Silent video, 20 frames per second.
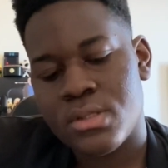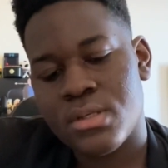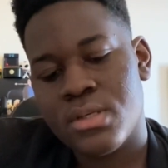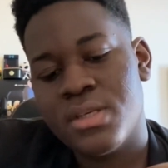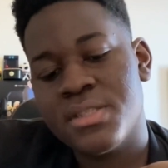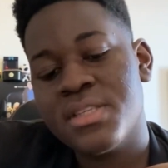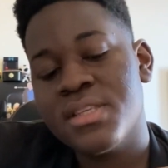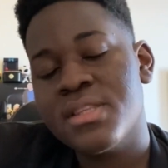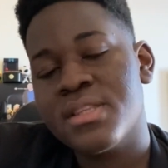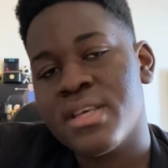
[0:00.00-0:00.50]

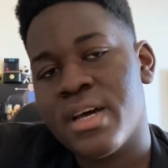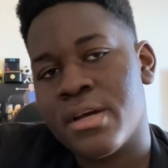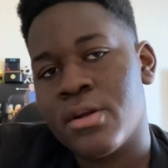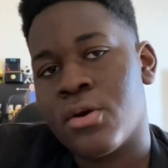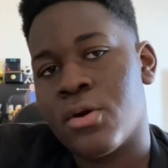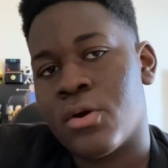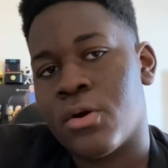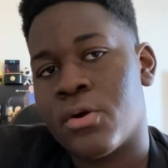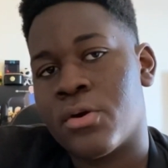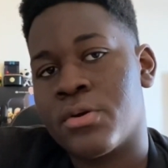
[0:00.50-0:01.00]
Is it that
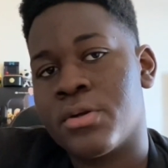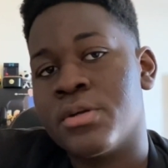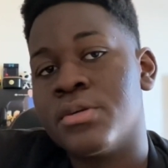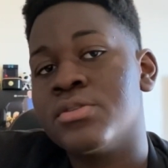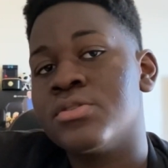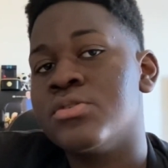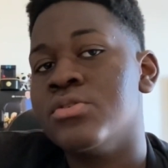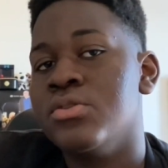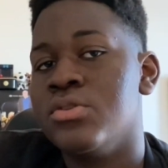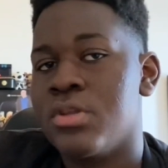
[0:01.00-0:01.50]
hard
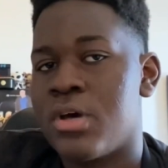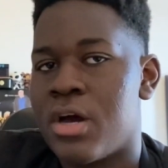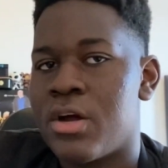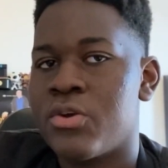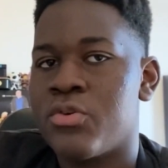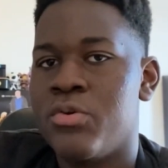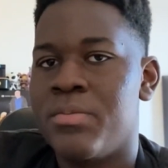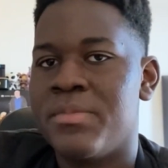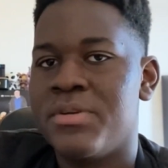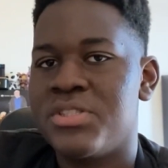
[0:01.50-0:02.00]
to not
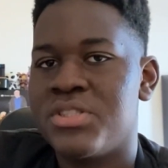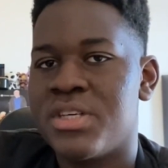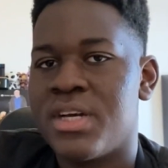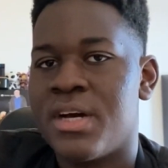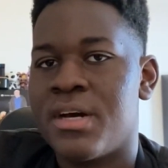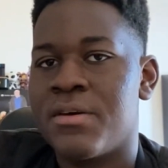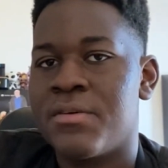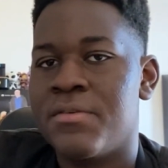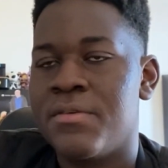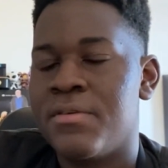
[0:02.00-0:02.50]
groom a
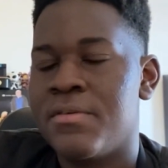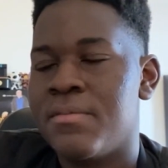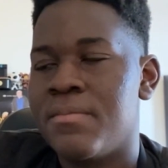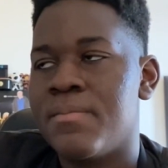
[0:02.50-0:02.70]
child